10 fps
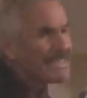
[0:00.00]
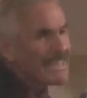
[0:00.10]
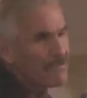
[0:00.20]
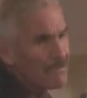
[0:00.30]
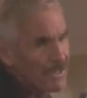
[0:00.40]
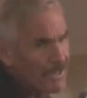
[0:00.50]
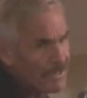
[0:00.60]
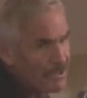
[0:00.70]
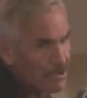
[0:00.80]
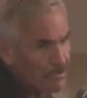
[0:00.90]
is get rid of
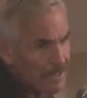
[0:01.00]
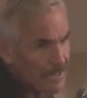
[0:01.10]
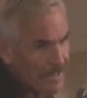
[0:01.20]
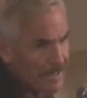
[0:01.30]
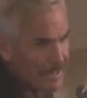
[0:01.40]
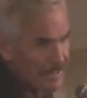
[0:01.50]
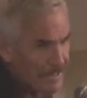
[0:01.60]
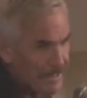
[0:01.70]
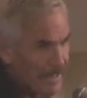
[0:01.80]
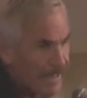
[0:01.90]
the doomsday
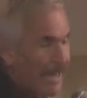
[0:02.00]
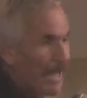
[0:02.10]
idea